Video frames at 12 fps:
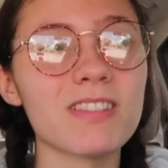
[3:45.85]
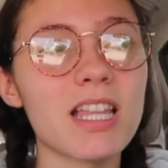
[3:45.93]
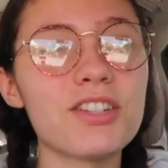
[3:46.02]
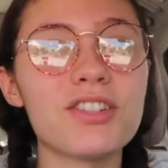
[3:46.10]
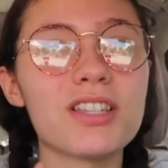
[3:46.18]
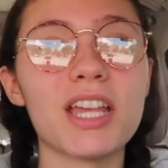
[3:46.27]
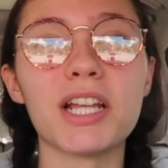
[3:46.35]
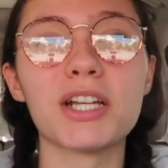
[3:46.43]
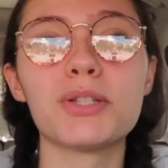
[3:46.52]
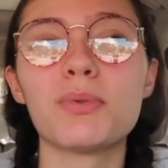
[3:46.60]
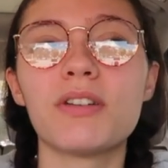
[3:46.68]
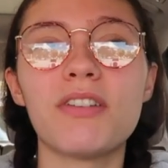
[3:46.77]
let's just get it,
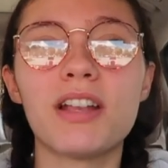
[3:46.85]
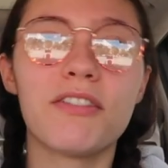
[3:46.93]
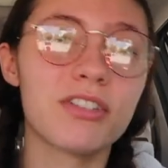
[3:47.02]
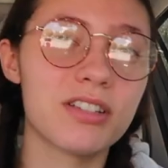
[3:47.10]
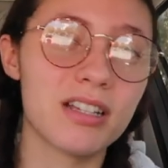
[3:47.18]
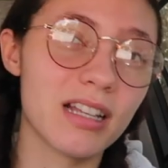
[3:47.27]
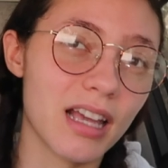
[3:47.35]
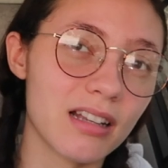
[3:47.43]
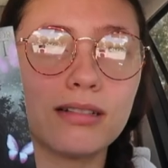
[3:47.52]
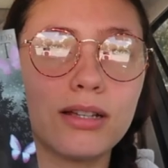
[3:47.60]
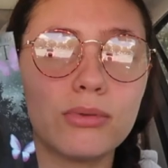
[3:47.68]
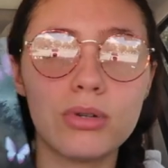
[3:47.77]
because what if I never see it
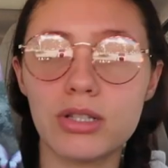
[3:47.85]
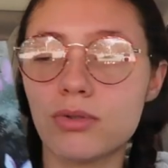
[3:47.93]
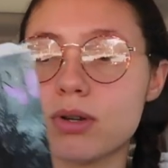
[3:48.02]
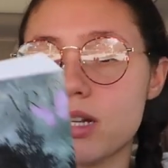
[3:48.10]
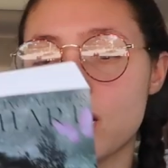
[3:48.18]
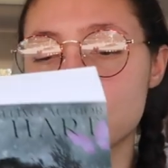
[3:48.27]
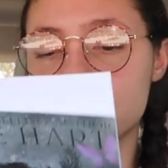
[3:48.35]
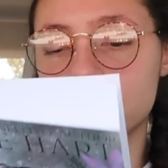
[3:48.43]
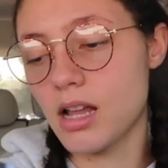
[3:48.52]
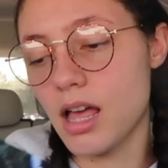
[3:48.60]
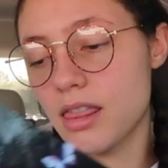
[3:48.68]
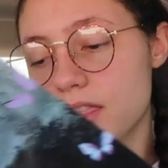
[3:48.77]
again? It was
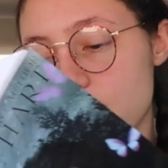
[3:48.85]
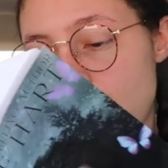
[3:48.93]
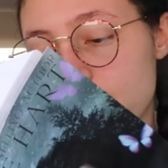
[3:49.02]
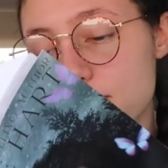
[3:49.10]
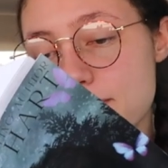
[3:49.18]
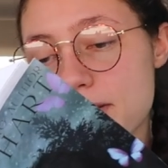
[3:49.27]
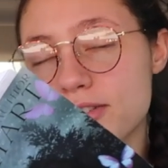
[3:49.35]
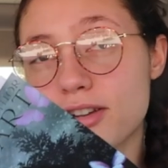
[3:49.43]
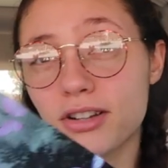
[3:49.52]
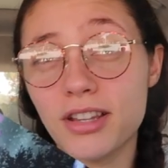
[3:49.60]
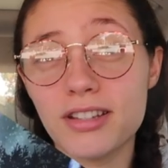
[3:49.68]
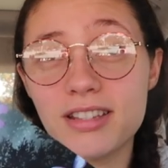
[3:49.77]
$20. I actually might
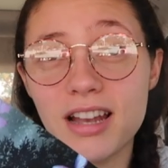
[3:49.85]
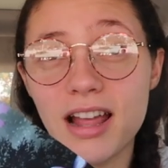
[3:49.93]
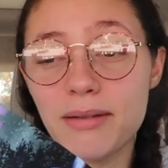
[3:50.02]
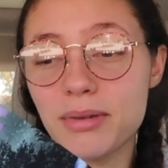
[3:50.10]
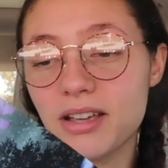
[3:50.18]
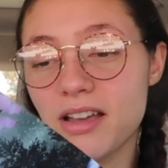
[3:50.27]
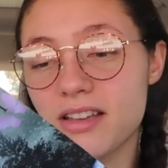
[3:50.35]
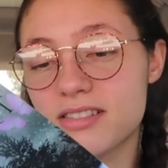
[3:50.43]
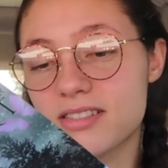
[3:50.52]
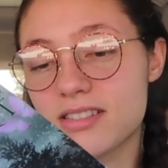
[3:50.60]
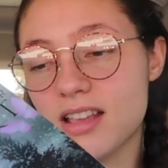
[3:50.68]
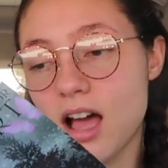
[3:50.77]
start this today
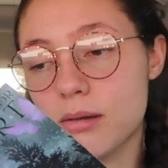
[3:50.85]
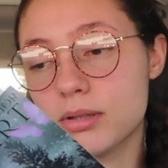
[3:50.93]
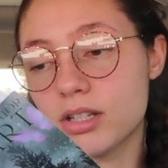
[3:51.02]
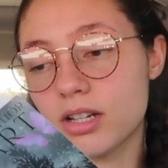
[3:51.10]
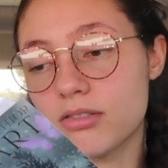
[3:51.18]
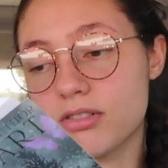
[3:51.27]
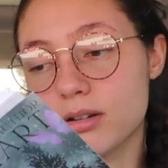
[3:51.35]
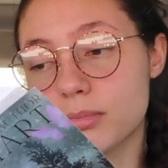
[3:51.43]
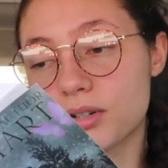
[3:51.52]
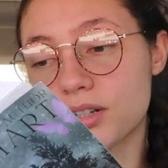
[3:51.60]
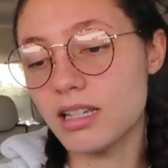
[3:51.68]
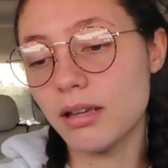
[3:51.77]
because I've been looking for a
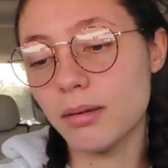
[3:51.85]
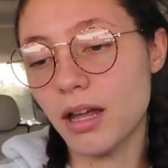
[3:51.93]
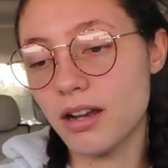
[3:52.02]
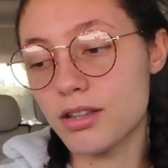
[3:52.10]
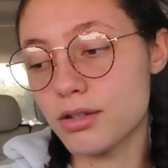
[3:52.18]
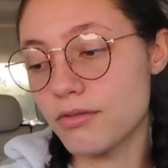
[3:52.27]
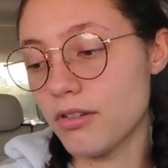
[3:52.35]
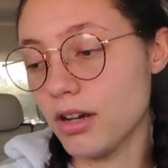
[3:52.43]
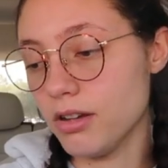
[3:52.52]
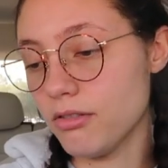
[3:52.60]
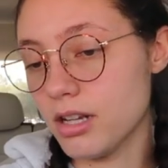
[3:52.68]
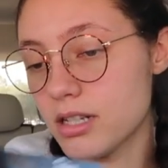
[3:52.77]
book to get me out of this
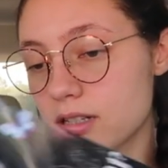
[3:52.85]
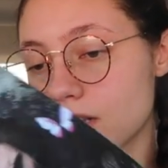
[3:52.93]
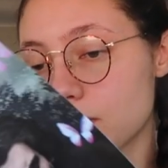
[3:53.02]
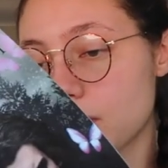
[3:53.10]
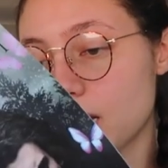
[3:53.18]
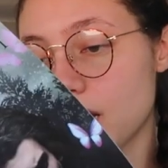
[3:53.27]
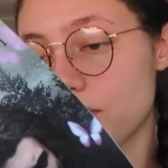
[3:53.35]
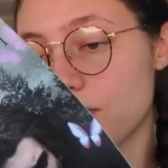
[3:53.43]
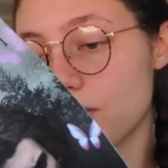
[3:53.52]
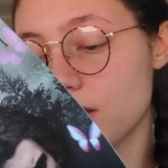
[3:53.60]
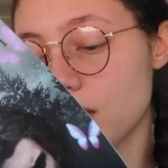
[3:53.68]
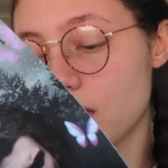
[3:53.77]
fucking reading slump, and I
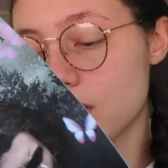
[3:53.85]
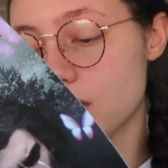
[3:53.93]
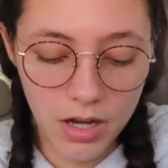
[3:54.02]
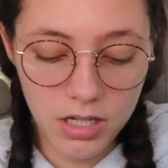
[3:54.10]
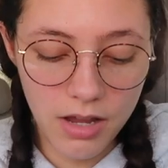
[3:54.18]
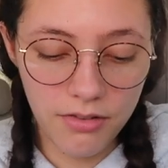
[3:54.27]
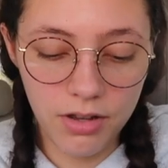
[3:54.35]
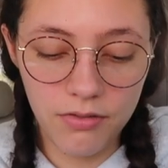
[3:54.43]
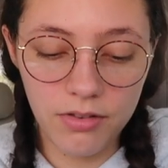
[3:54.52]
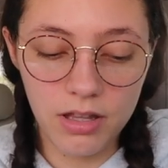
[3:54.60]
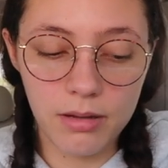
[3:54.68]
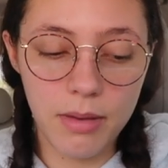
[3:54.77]
feel like I should have a good
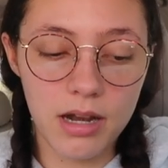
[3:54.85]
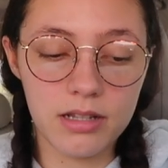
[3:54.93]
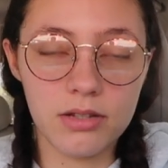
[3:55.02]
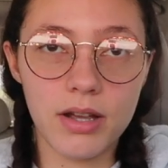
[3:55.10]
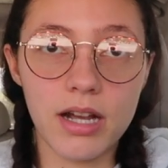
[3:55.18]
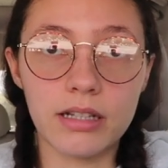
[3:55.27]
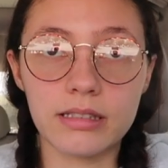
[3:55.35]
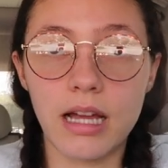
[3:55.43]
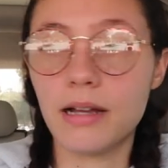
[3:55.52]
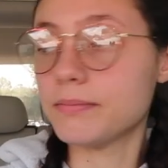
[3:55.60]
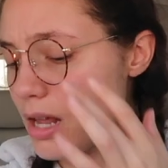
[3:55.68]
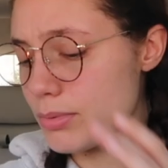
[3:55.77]
feeling about it, so I got
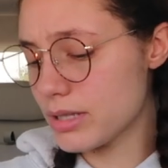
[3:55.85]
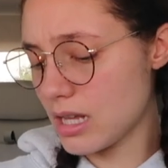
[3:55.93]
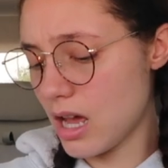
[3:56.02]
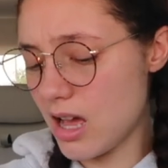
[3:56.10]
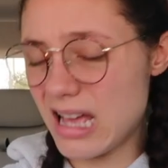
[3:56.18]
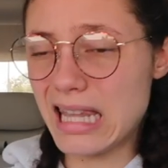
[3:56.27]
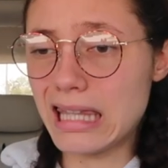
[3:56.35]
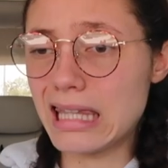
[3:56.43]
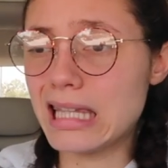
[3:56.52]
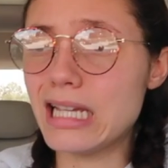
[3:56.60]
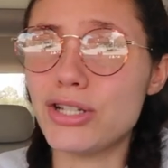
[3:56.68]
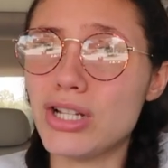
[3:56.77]
that. It was
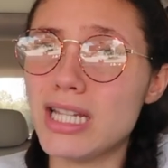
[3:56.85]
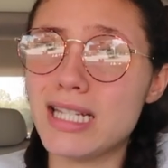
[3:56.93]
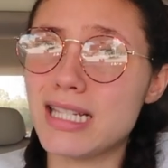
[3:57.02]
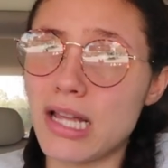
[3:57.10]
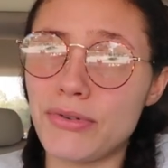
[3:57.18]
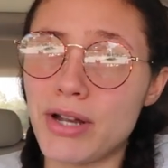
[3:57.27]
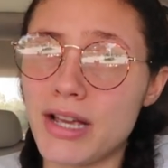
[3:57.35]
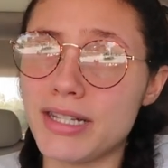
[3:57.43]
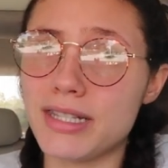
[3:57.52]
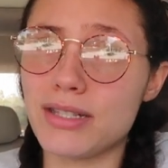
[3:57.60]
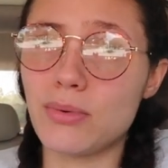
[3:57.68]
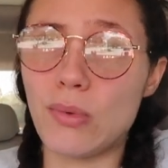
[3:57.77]
literally so
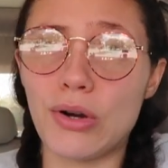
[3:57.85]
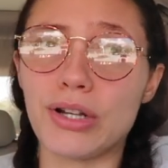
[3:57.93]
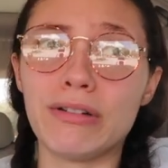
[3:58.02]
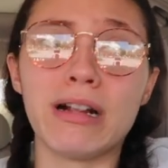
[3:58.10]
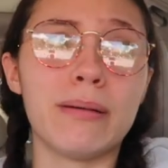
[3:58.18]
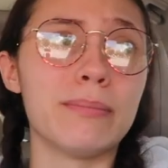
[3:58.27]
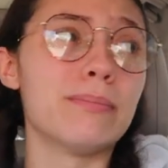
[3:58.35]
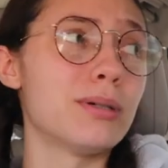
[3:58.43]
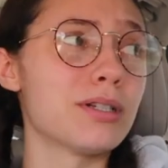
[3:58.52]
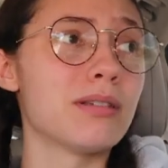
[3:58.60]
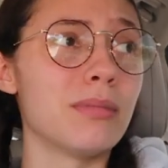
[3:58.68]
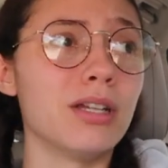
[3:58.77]
nice walking around
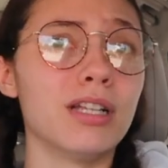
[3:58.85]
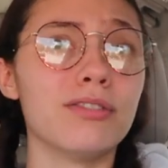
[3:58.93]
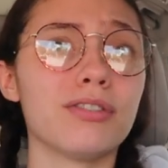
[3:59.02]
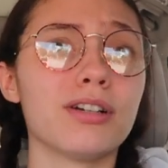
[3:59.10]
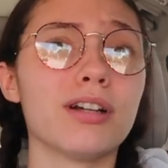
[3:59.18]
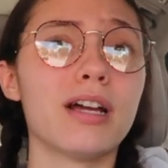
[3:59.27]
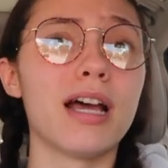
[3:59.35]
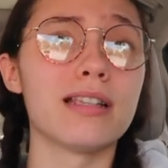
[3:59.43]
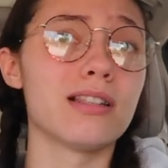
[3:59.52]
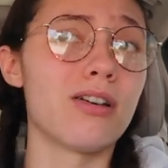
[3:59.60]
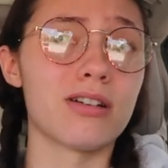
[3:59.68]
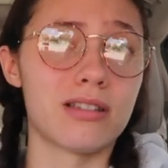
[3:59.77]
Books A Million for
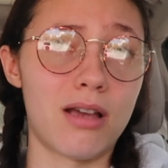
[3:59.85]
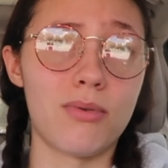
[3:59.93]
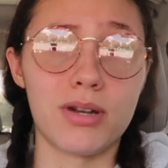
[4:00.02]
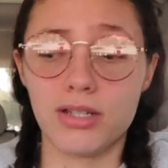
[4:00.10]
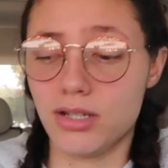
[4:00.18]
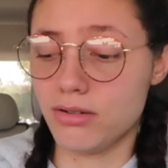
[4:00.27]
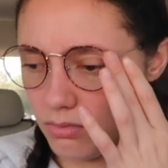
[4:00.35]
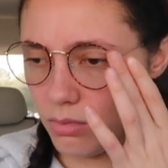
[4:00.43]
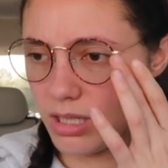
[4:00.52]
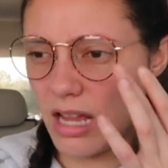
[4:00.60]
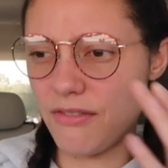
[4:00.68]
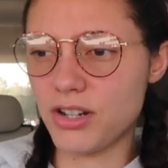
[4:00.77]
as long as I wanted to.
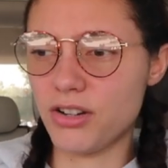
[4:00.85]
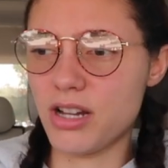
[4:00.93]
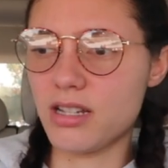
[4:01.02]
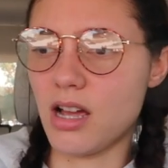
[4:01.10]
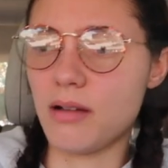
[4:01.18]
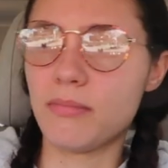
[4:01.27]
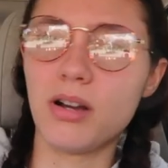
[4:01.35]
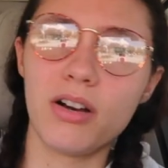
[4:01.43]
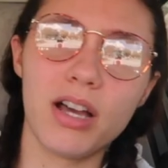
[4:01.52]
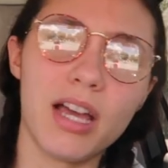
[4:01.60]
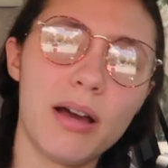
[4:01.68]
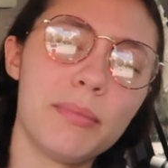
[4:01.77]
Was having a great time.
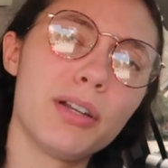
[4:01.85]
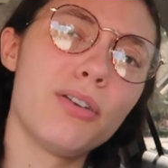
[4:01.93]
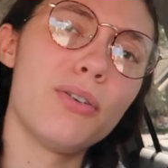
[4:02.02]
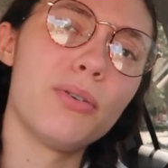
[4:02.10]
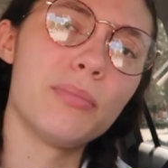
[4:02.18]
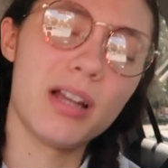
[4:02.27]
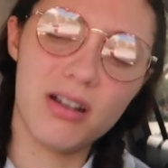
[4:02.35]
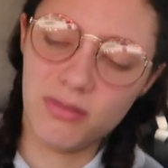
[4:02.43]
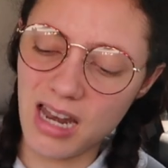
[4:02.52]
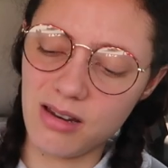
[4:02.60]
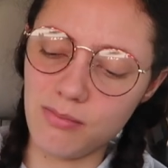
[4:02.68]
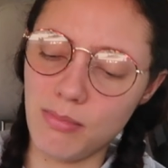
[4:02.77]
Okay, I'm gonna go home now
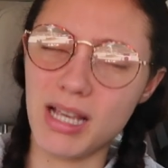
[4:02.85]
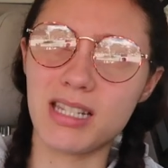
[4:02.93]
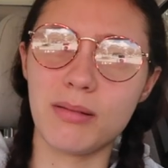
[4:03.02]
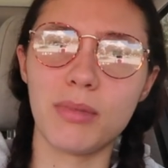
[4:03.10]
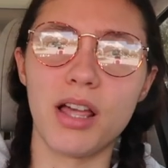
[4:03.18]
and make some